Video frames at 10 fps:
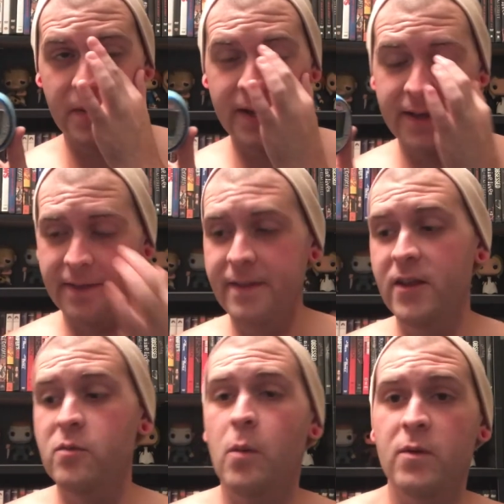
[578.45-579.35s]
but
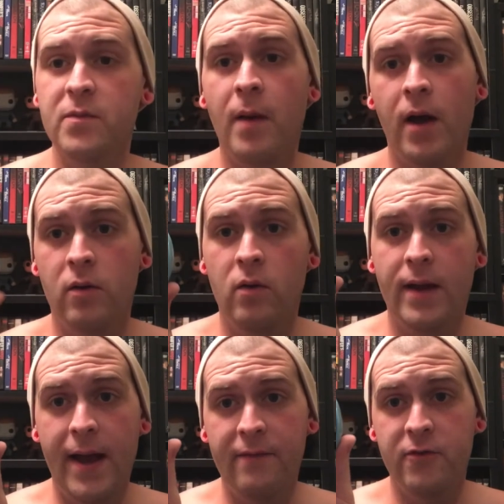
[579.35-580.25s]
this one was modeled
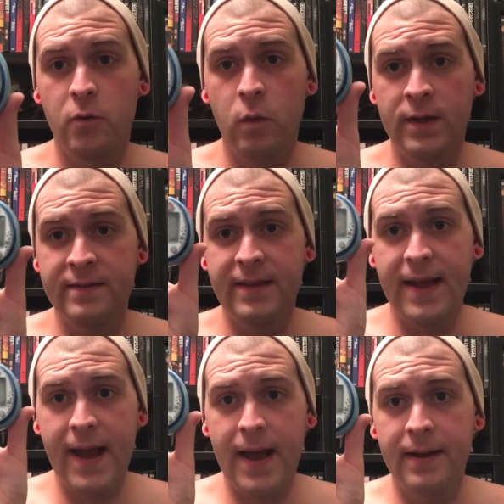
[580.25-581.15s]
after ones they
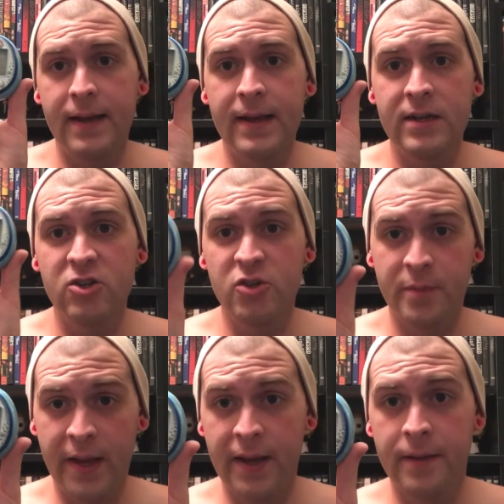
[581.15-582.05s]
had in
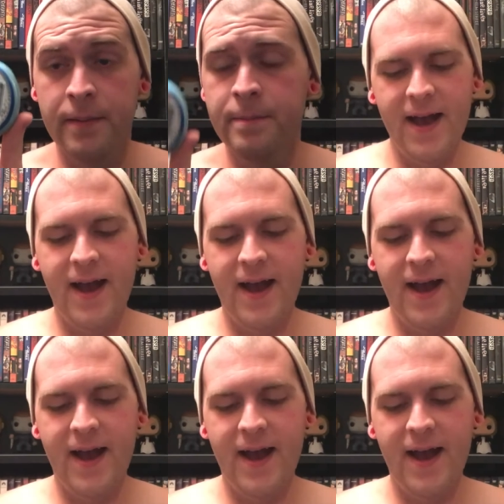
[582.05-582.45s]
Japan.